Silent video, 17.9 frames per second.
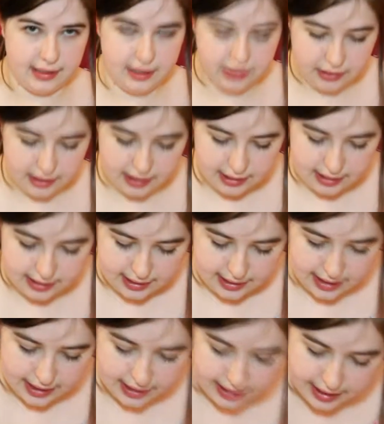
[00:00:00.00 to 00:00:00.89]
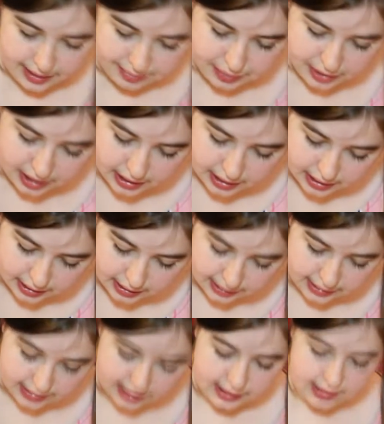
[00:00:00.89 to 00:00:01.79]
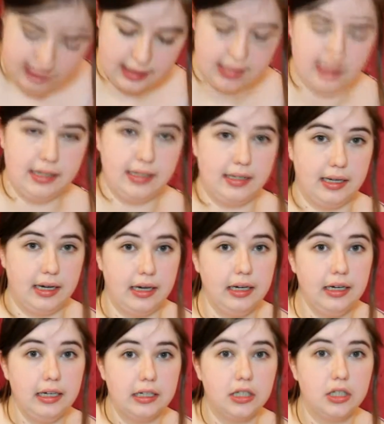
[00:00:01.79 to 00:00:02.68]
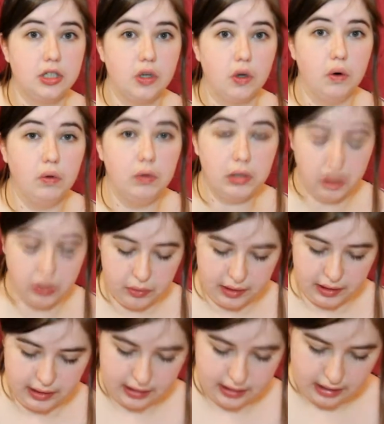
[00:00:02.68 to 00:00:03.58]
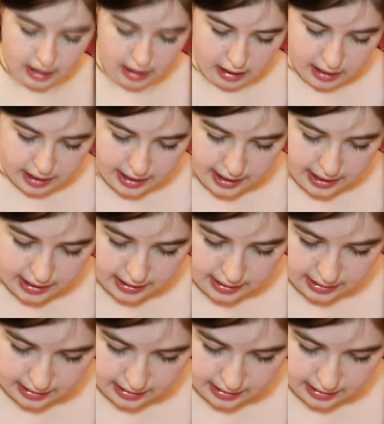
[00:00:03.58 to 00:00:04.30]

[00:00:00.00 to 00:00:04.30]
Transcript: you can see that because the sun is so low in the sky,